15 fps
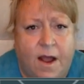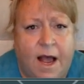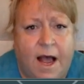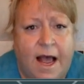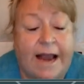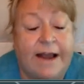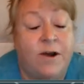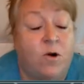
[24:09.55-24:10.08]

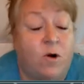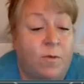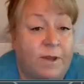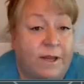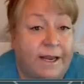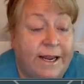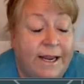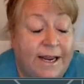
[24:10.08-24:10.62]
Uh, and
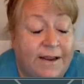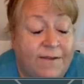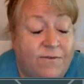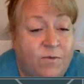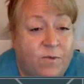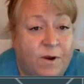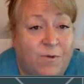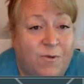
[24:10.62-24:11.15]
normally,
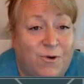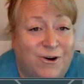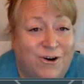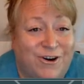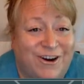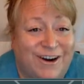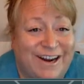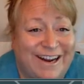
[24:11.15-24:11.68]
if we
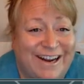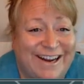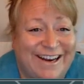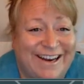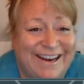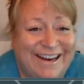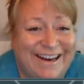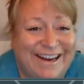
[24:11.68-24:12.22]
were
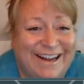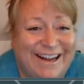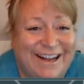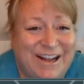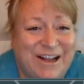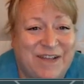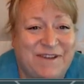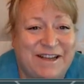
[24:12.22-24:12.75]
in
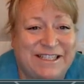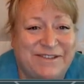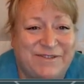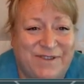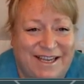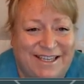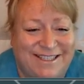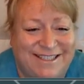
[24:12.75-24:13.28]
uh, a face to
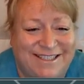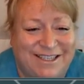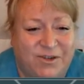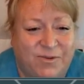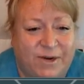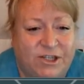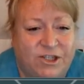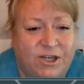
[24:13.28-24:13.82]
face
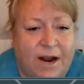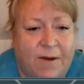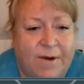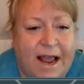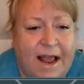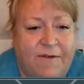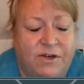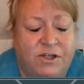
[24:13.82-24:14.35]
situation, I would
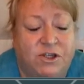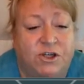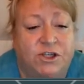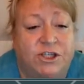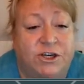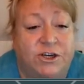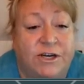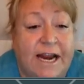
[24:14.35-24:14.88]
have you turn
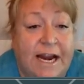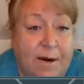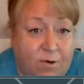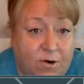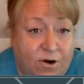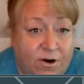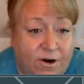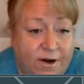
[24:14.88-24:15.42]
to your
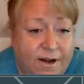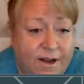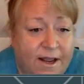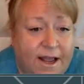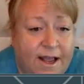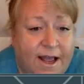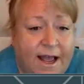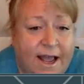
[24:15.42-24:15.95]
neighbor
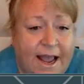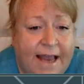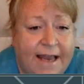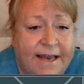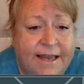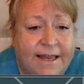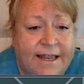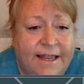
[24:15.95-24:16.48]
uh,
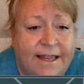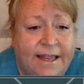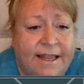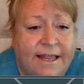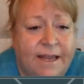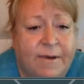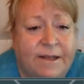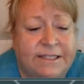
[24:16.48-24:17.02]
and th
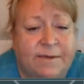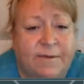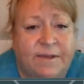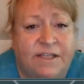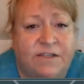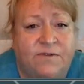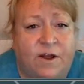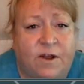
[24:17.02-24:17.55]
think about some of
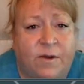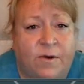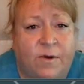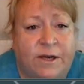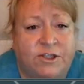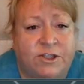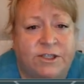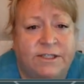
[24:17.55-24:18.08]
these following
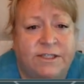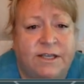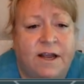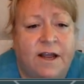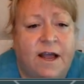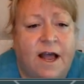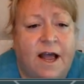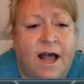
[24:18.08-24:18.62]
questions.
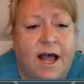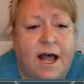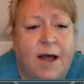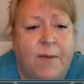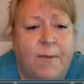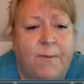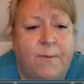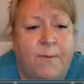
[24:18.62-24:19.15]

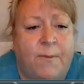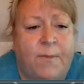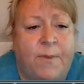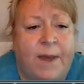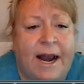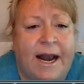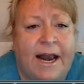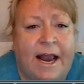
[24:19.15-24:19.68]
Um,
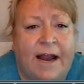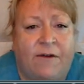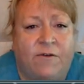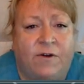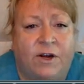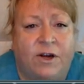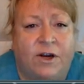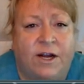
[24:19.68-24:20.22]
but I'd like
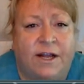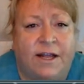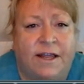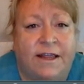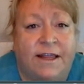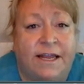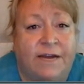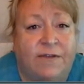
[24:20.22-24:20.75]
for you to
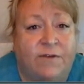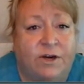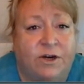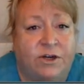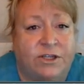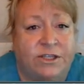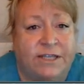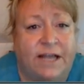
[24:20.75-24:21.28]
think for
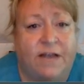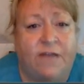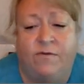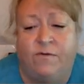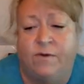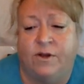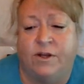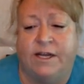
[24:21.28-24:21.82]

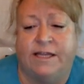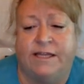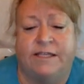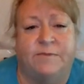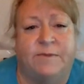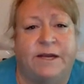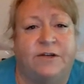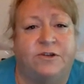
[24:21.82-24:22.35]
yourself when looking at
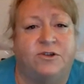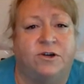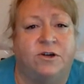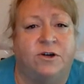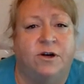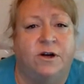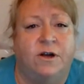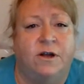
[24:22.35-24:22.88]
this
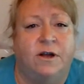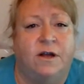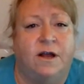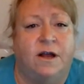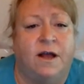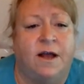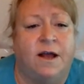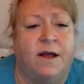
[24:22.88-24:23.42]
picture
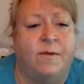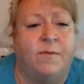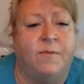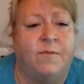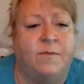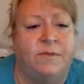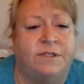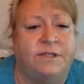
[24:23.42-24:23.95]

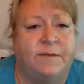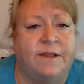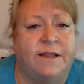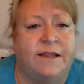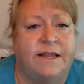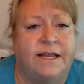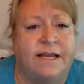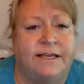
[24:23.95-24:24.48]
um, some of
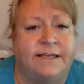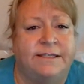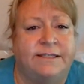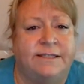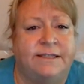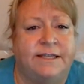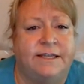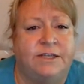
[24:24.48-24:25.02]
the
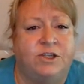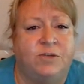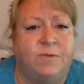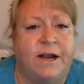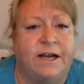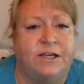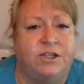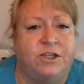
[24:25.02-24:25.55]
things that you
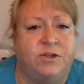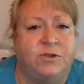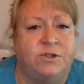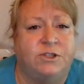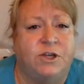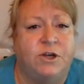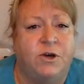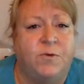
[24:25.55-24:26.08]
might do.
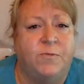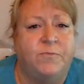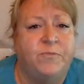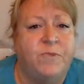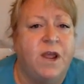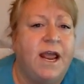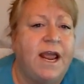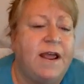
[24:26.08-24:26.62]
So
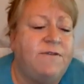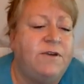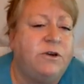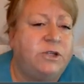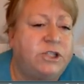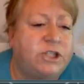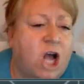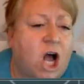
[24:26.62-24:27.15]
if
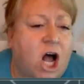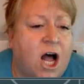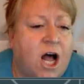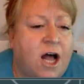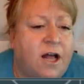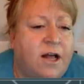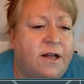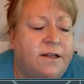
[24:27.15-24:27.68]
you
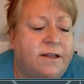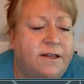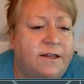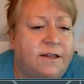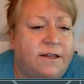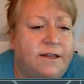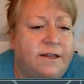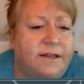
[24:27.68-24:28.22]
saw
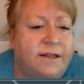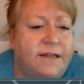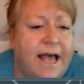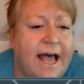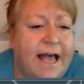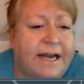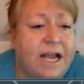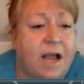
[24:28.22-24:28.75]

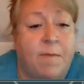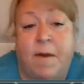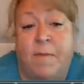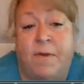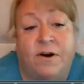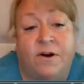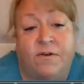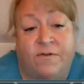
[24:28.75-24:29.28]
that come
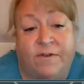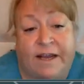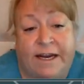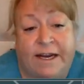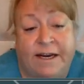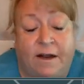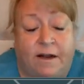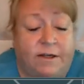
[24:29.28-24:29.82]
up on your
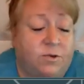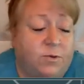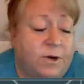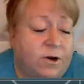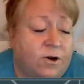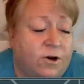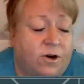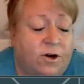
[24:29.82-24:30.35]
feed on
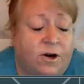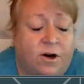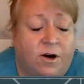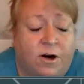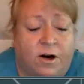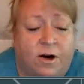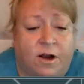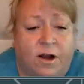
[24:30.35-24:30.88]
Twitter
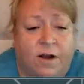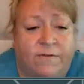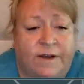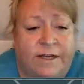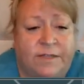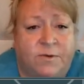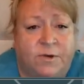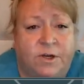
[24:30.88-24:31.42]
or on
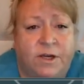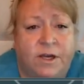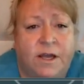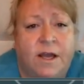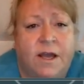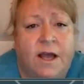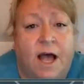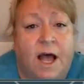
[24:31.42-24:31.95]
Facebook
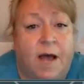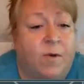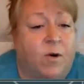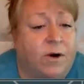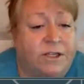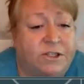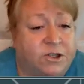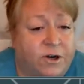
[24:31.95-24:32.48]
um,
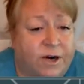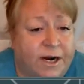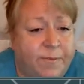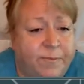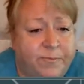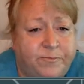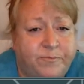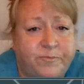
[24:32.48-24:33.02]
or
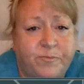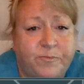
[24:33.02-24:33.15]
Instagram.